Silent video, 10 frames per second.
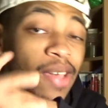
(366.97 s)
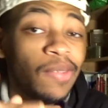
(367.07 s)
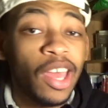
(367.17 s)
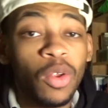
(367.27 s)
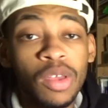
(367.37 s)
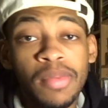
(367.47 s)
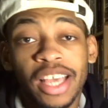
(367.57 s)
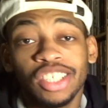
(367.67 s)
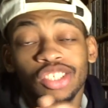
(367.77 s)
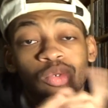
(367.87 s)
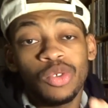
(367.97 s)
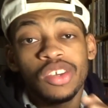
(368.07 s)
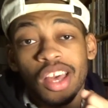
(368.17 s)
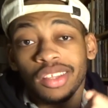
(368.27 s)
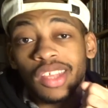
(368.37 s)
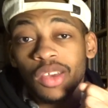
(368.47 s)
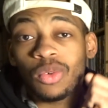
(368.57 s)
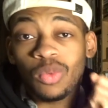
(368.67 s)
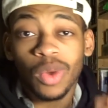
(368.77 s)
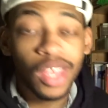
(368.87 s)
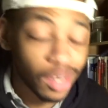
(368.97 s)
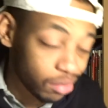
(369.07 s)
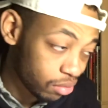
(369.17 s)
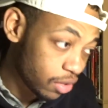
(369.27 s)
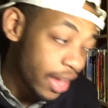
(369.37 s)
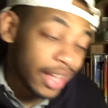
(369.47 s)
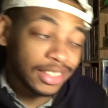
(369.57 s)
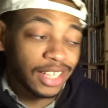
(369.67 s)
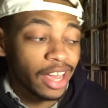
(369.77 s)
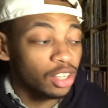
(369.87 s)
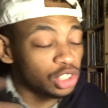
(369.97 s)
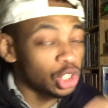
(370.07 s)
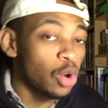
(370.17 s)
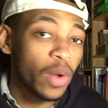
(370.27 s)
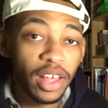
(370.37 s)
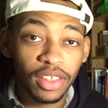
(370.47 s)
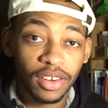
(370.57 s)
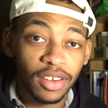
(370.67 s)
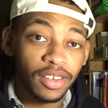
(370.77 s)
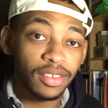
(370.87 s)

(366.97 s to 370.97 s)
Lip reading: If they had a rematch, who do y'all think would win? KSI or Joe Weller?